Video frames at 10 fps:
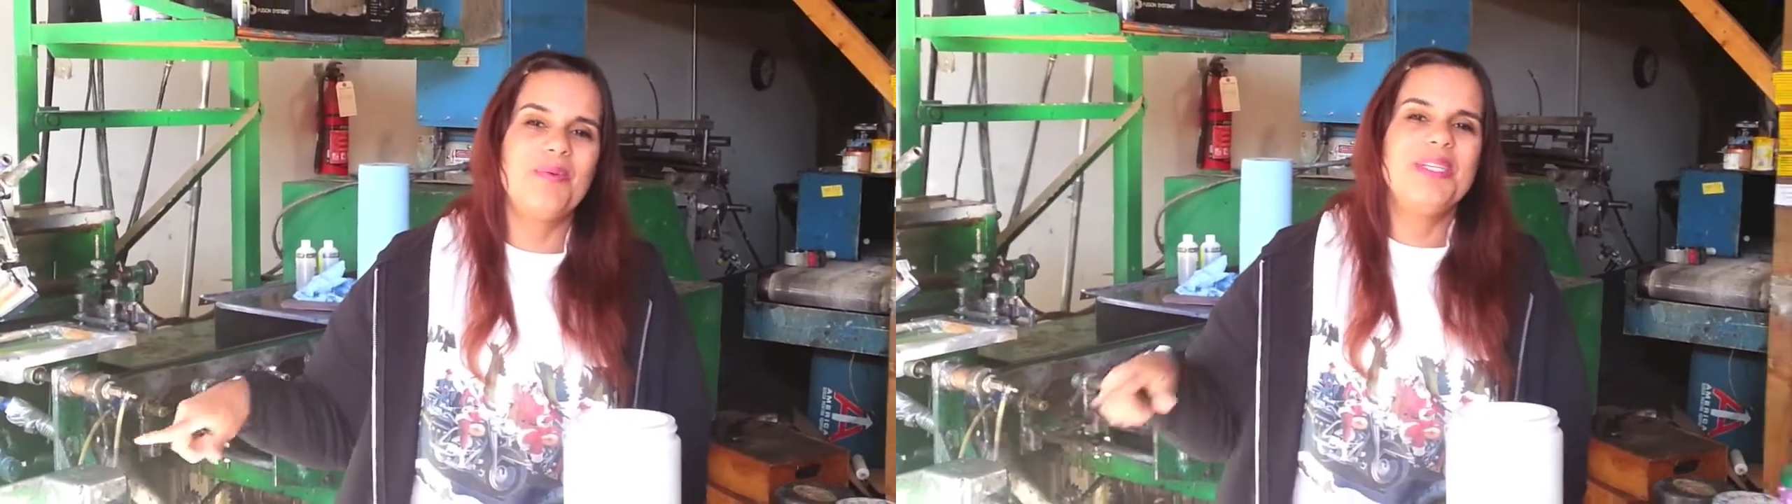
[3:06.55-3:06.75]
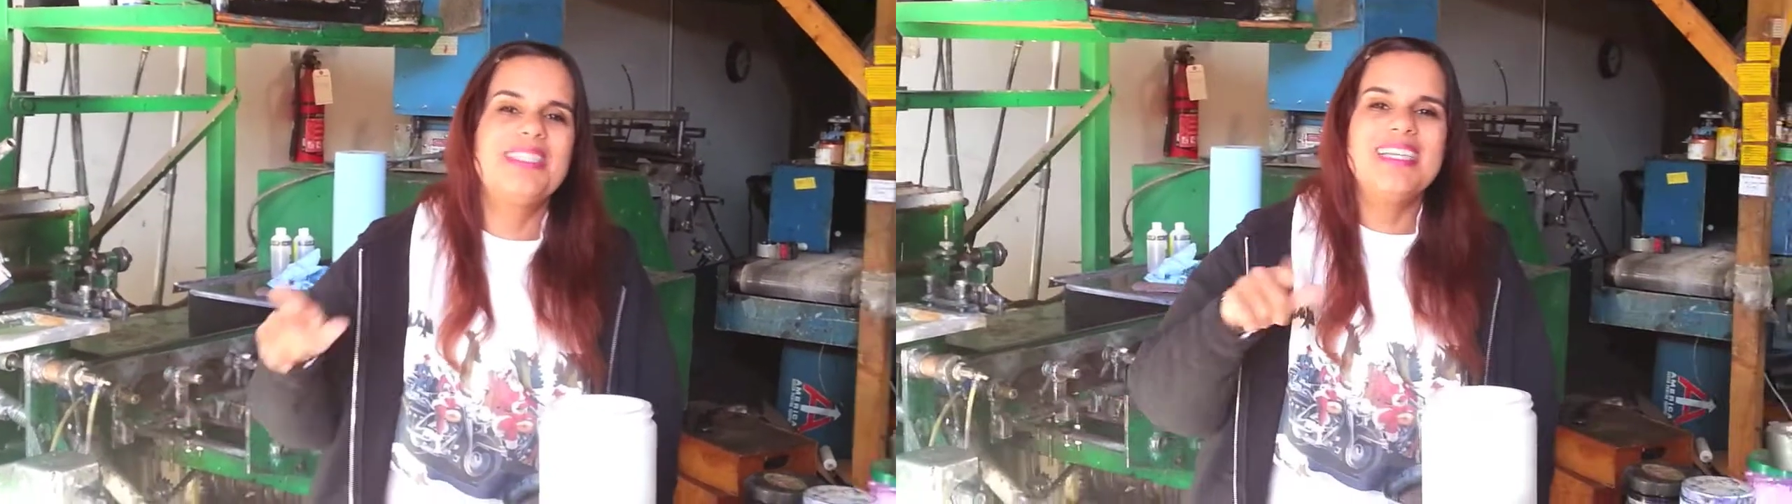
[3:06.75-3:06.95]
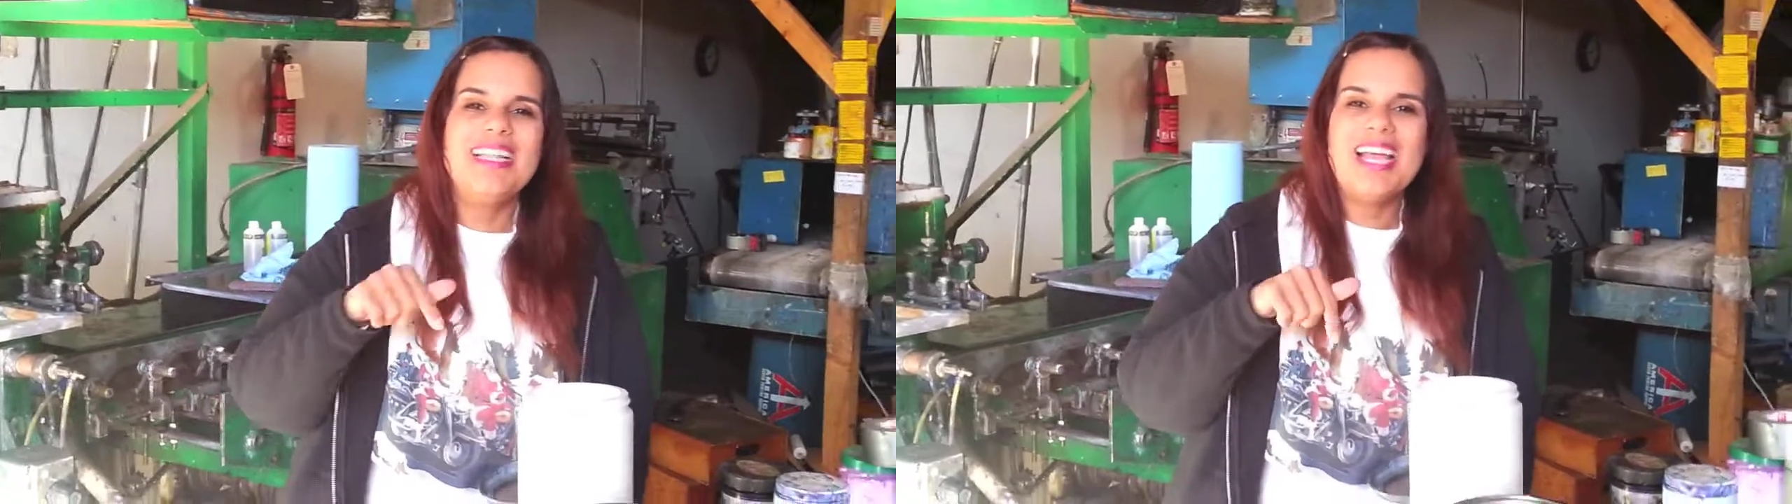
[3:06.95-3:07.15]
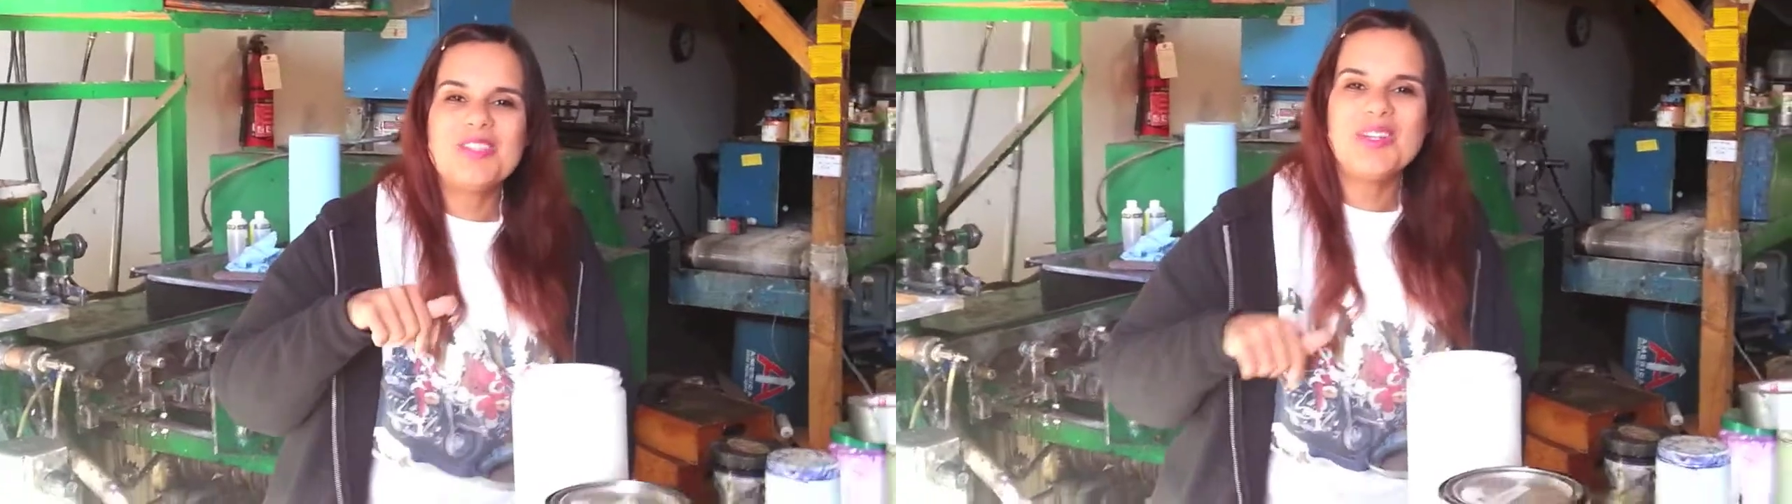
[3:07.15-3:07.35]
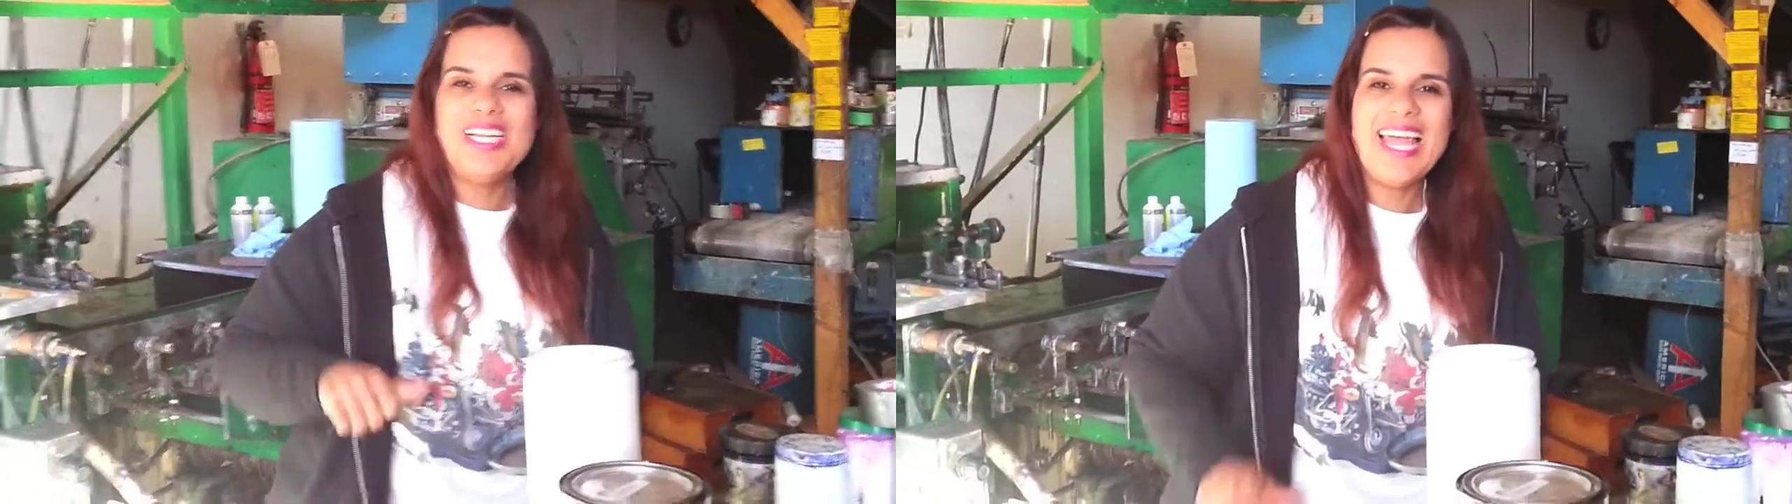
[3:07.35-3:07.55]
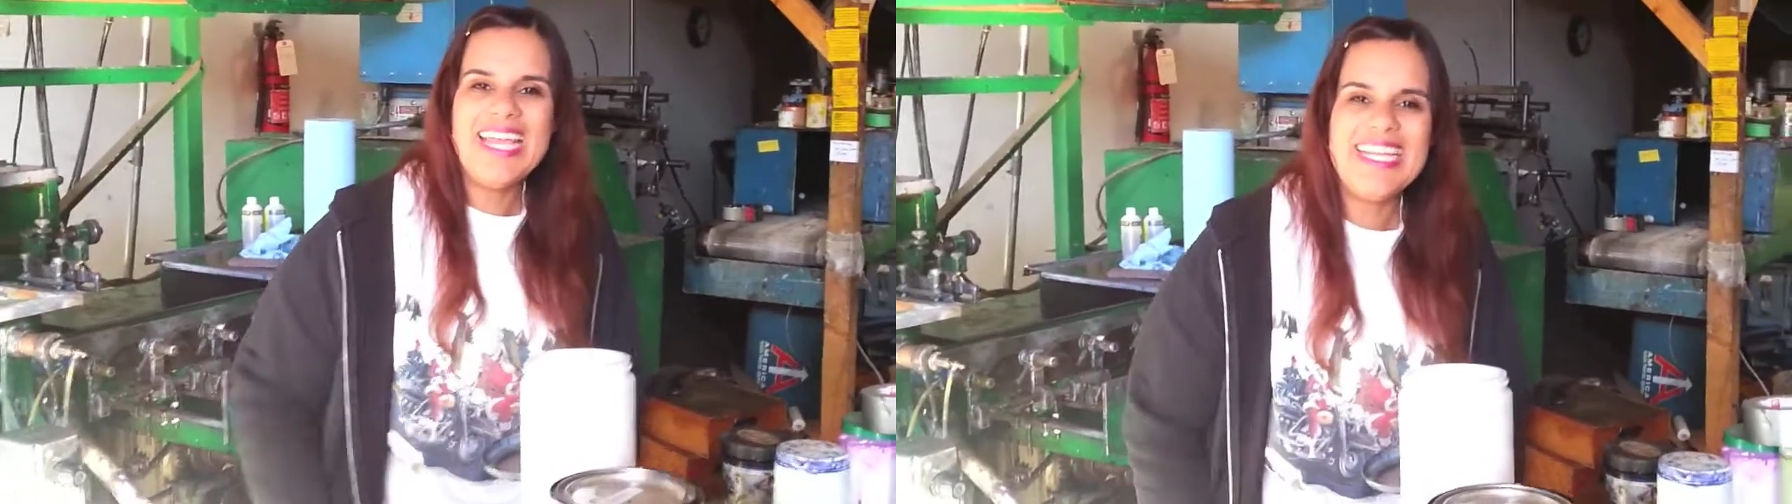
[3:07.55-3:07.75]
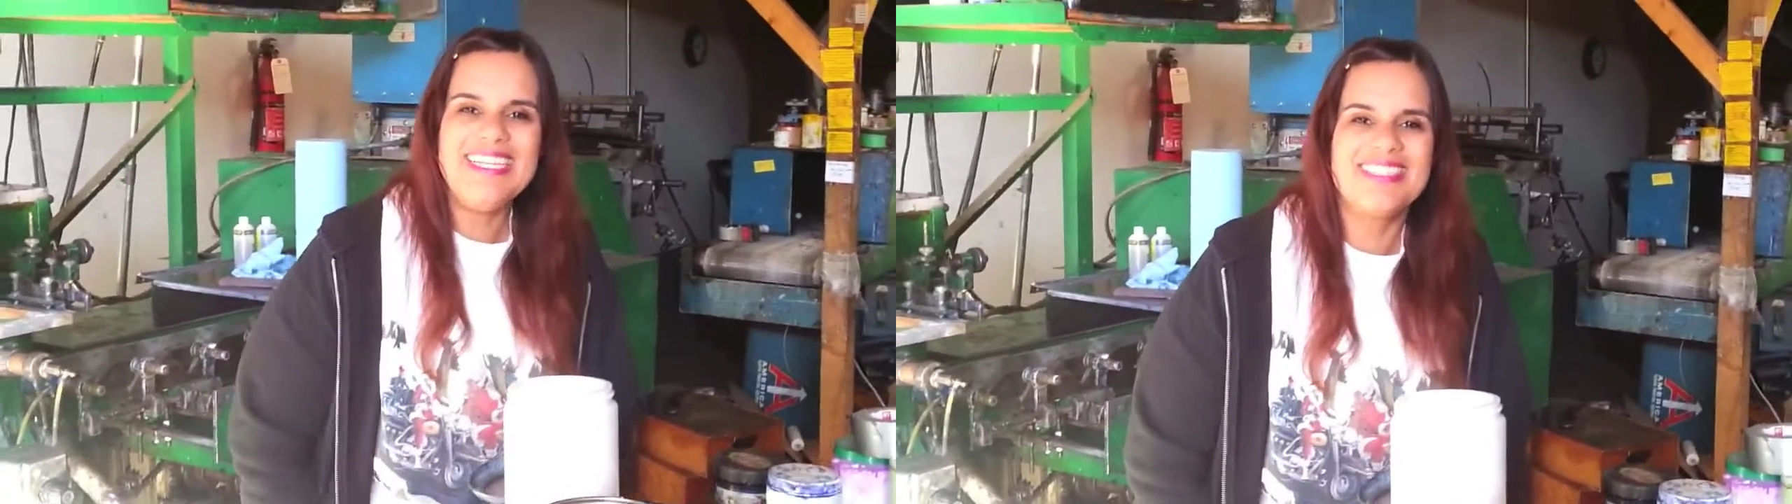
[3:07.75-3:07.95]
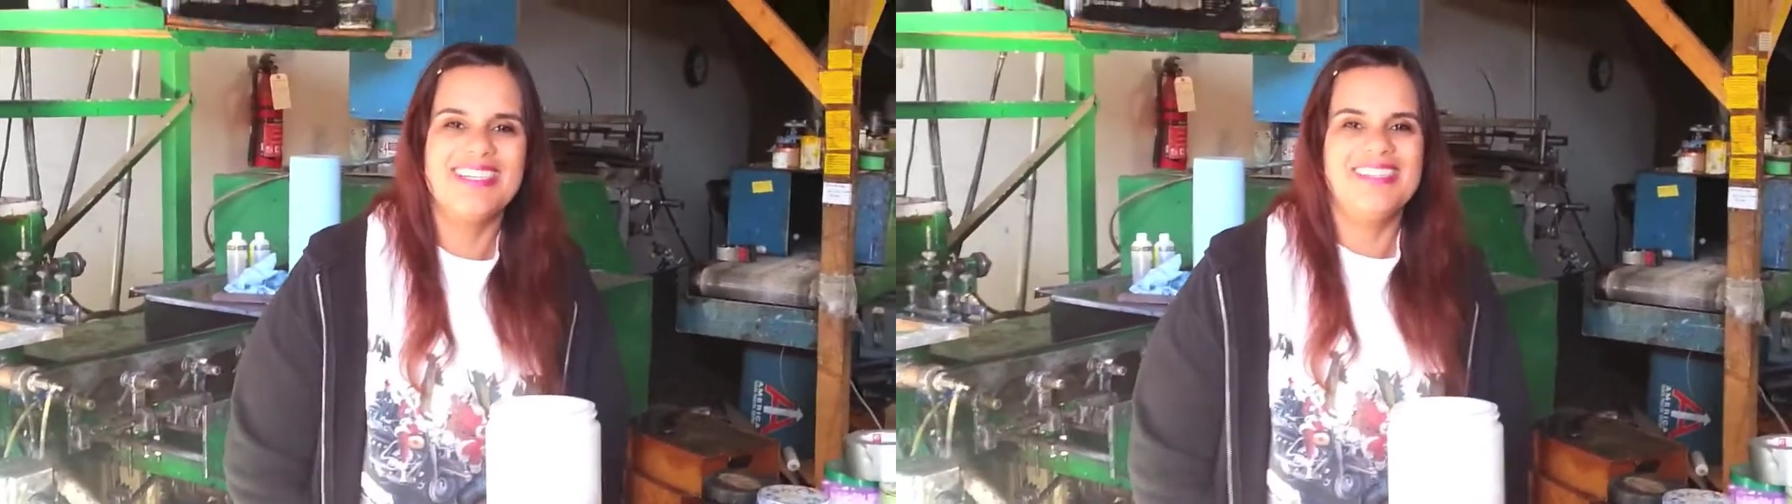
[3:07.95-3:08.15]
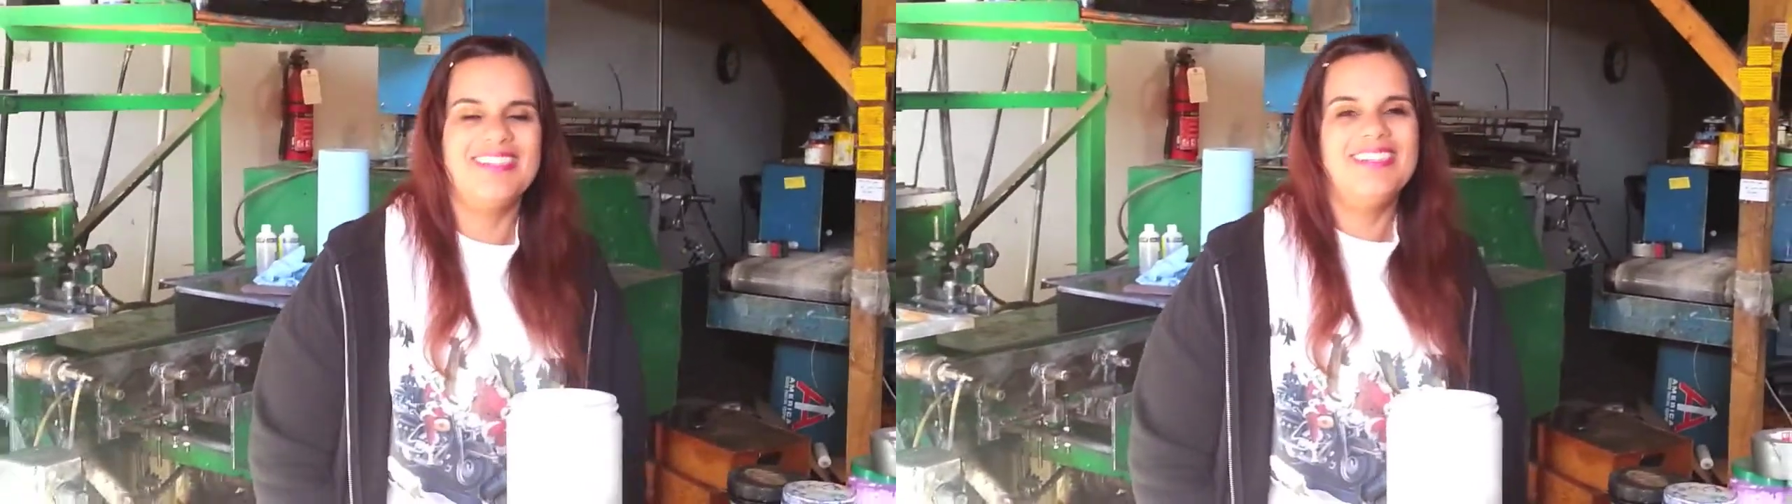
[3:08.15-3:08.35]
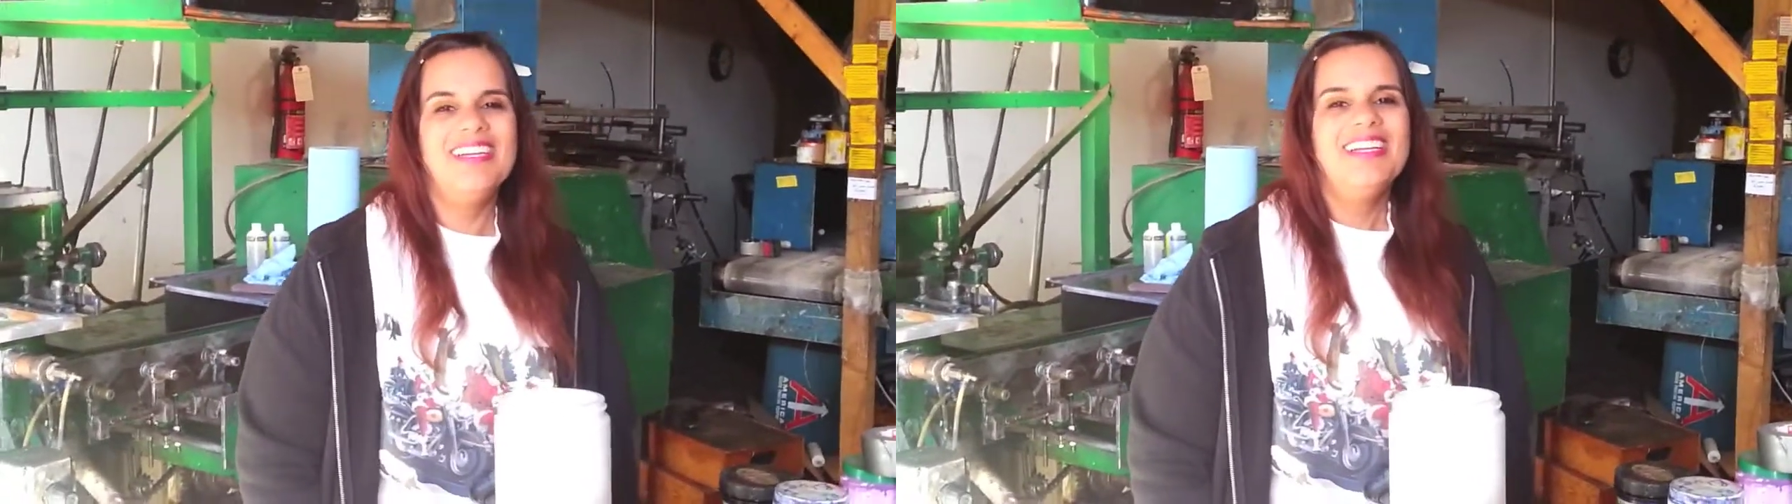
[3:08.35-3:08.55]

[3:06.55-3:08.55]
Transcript: and we still actually like each other.